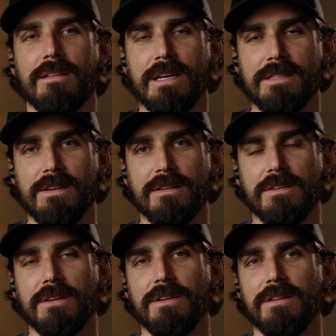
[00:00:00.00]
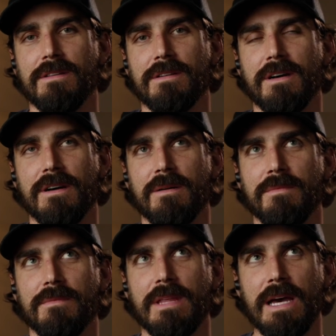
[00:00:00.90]
That's all good.
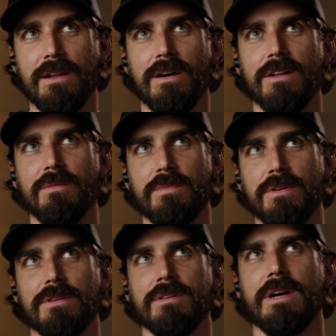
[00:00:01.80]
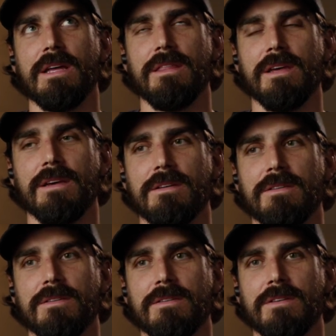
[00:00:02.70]
That audiobook, I
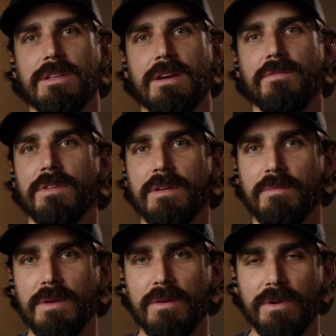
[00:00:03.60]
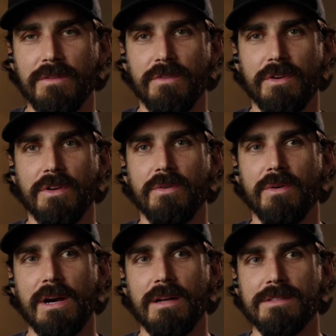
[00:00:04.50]
think, could definitely be a win for
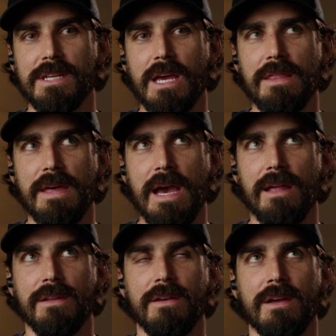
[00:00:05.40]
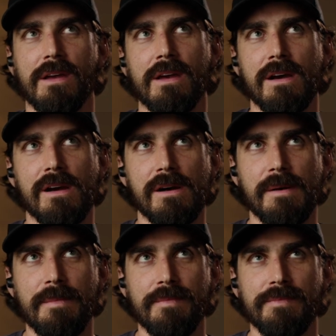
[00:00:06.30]
you. I'll say that
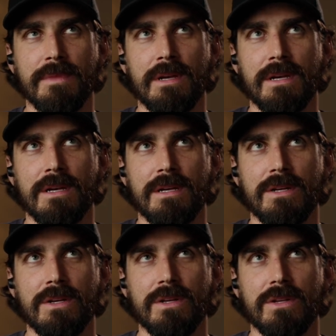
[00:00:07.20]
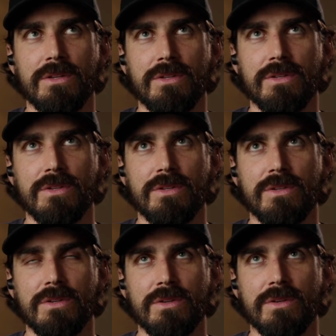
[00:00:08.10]

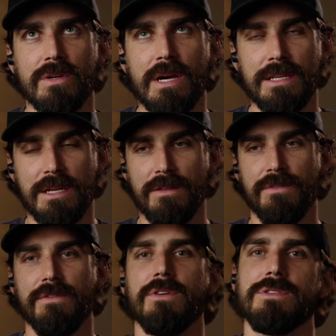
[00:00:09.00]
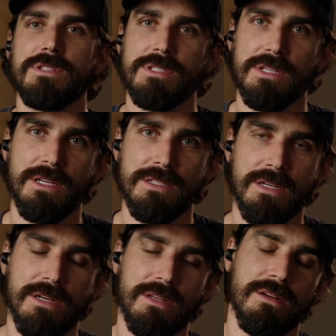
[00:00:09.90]
I did the first
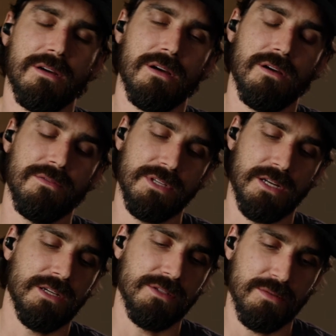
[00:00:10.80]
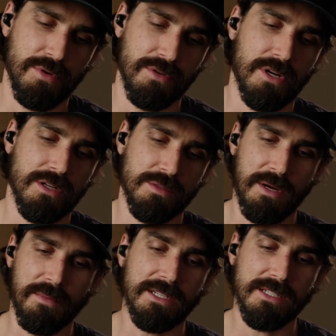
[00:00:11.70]
season of Sennheiser Pro Talks
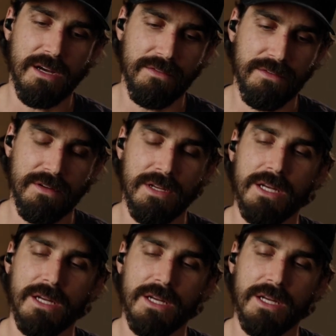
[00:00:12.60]
by myself.